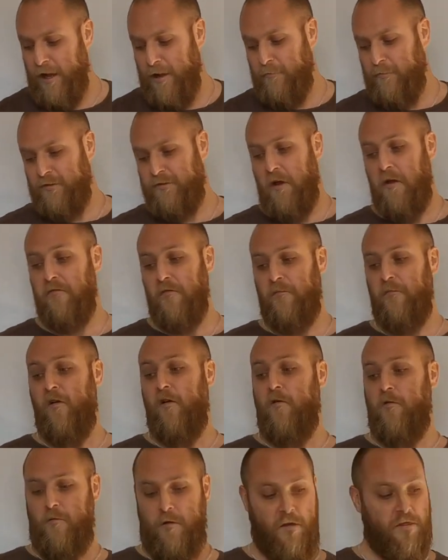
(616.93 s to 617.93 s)
So
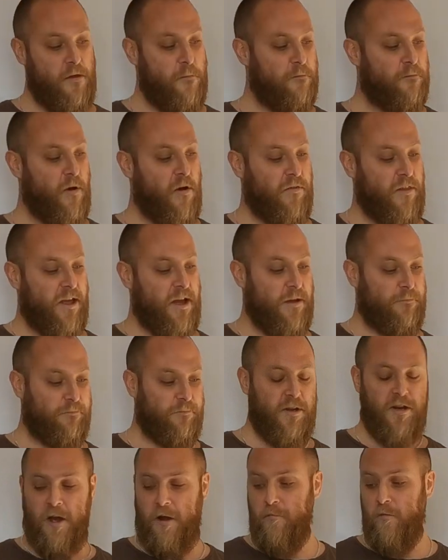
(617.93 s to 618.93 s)
overall, on
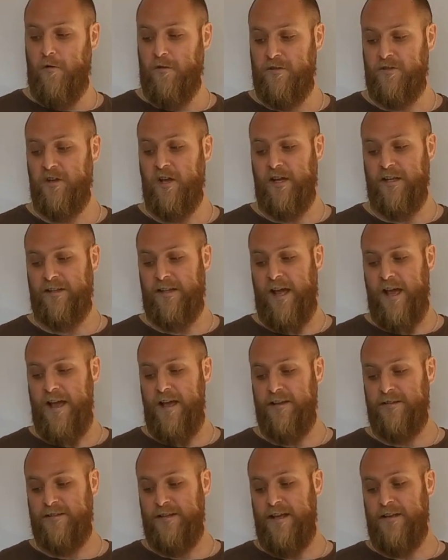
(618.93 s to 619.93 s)
the more solid
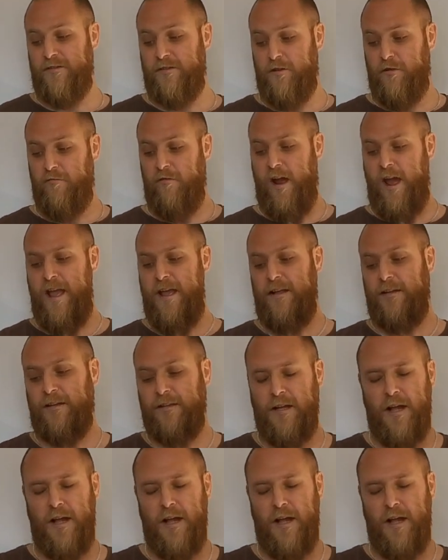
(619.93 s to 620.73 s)
days, it's great.